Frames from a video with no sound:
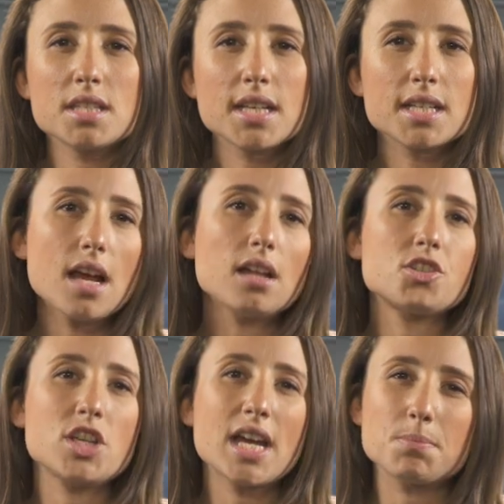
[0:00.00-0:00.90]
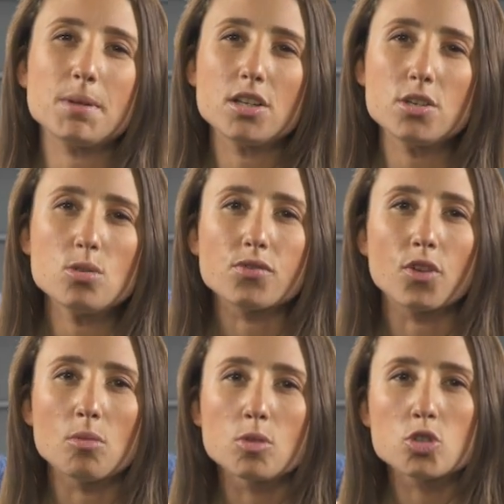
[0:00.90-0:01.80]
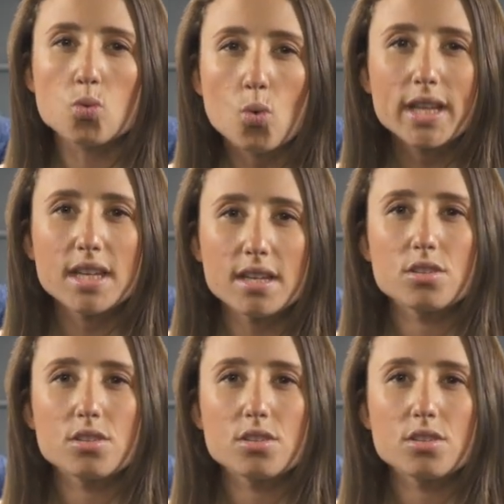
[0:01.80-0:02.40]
This technology has been in use for almost 20